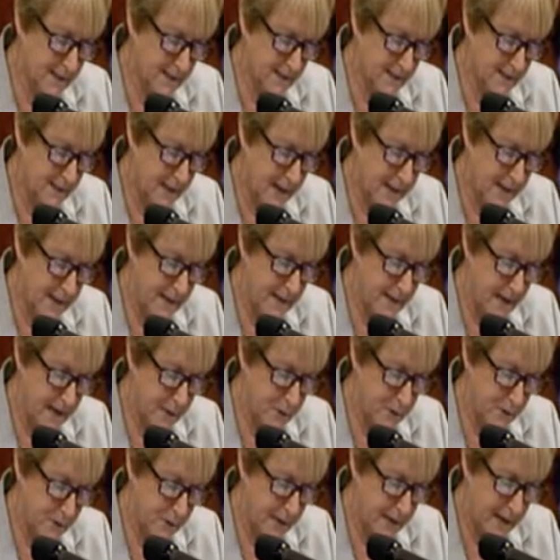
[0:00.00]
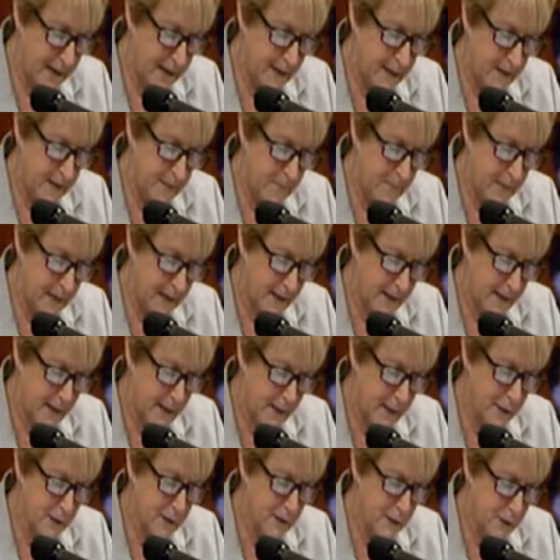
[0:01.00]
a study undertaken by
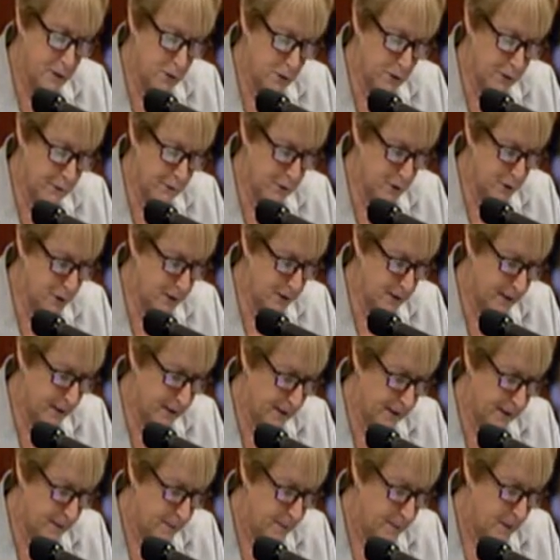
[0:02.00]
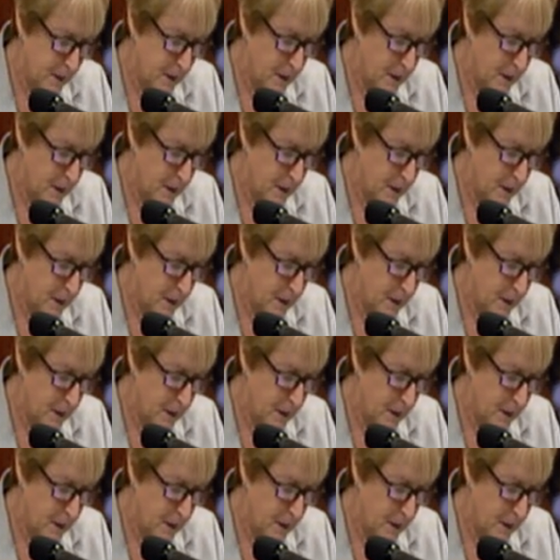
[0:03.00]
Clarion University